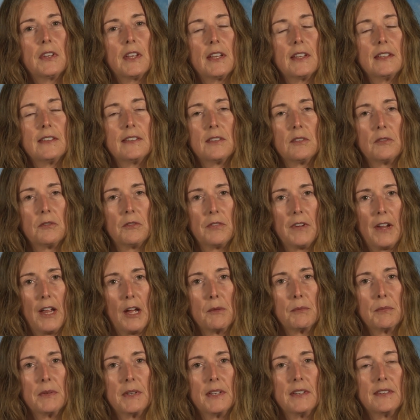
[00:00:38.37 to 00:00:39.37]
kids, and
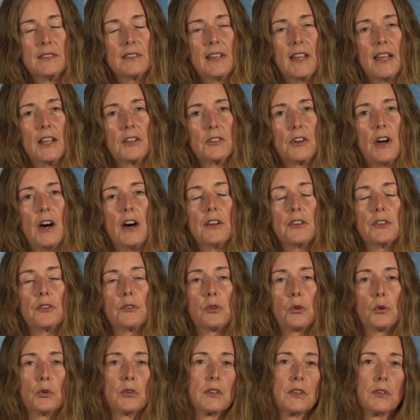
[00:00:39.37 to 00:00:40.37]
families handle all
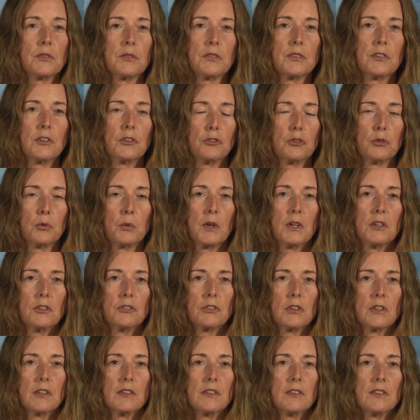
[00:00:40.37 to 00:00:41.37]
sorts of
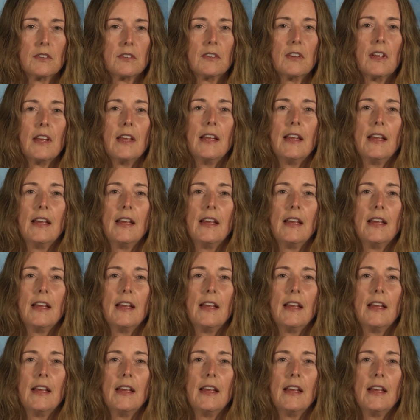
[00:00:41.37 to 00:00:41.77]
situations.